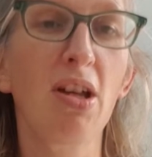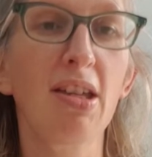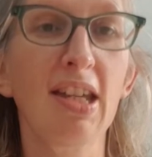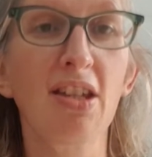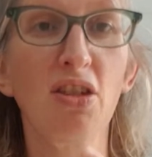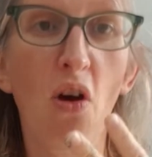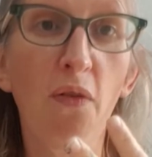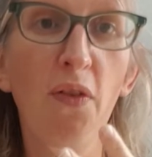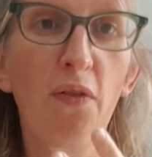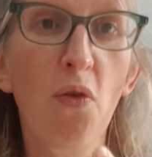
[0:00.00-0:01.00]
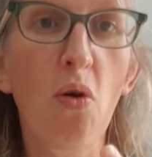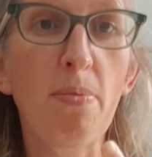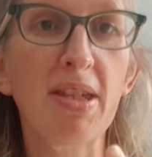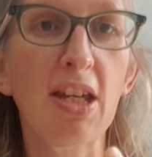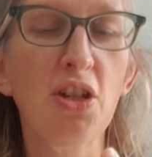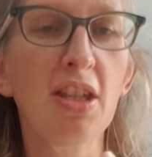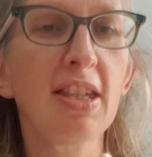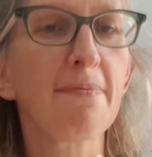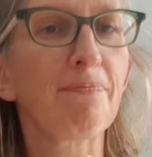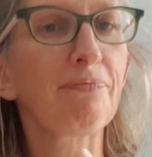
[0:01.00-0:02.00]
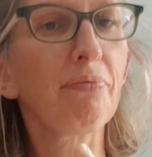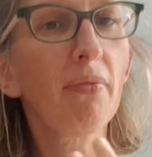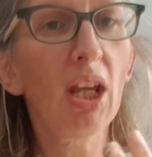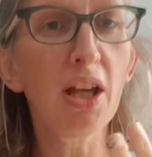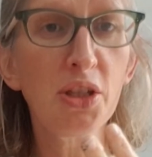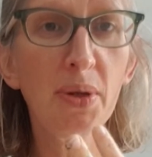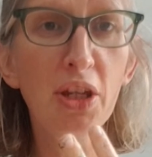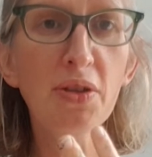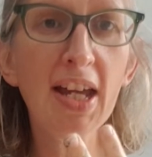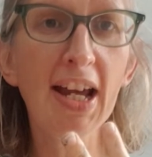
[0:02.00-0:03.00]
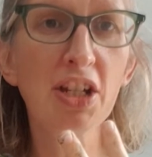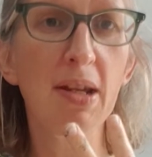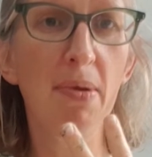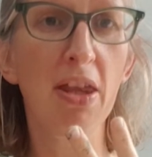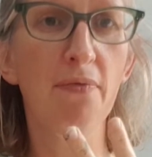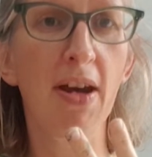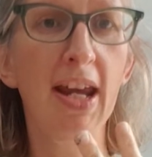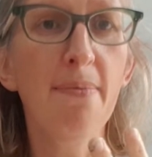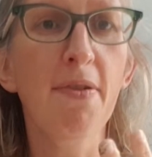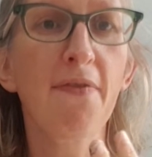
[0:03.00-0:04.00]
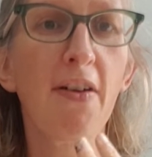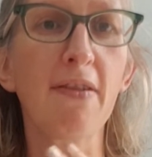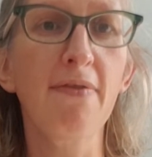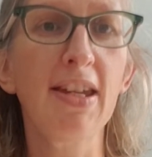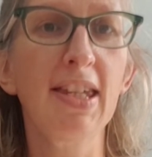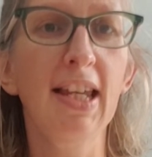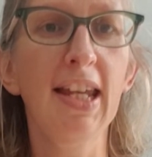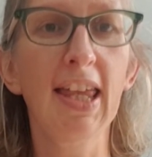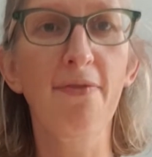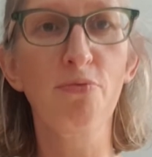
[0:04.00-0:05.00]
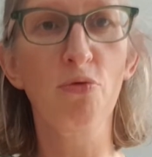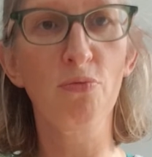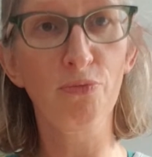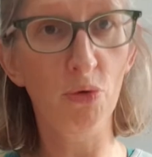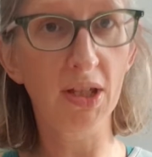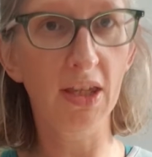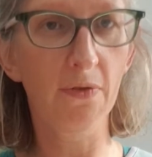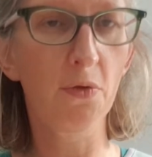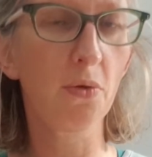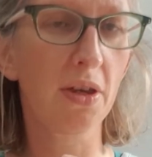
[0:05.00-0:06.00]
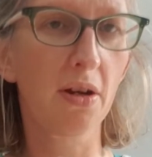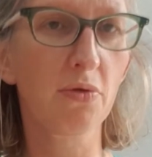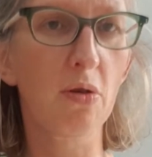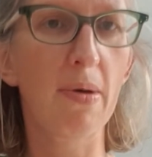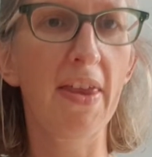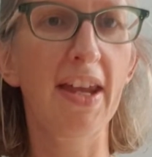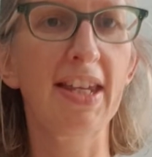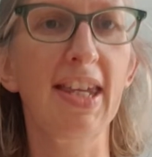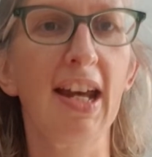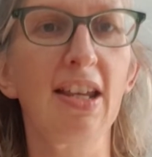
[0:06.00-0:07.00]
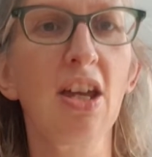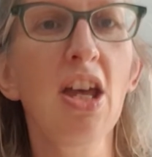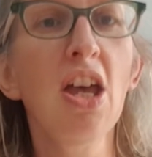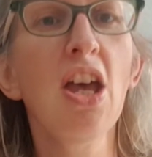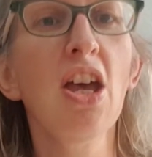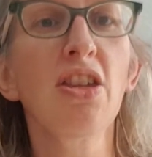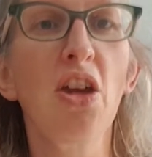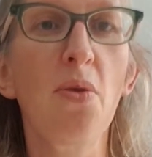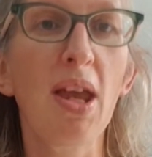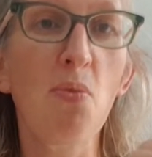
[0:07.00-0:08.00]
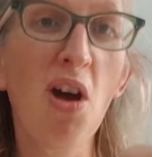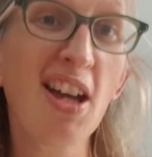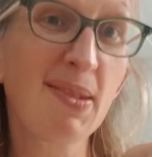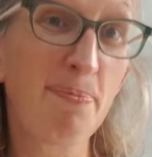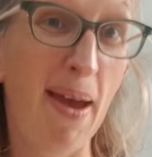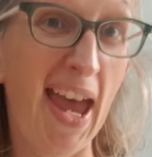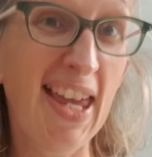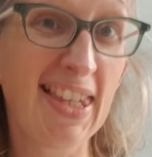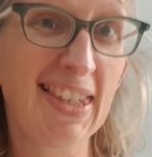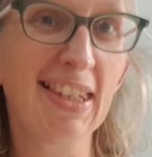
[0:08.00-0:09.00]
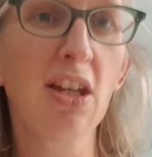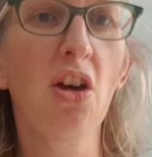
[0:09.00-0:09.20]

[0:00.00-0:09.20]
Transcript: it does offer 4 positions. And so it used to actually be 3, but very recently they brought in the 4th, and I'll talk about that in a second. So it works best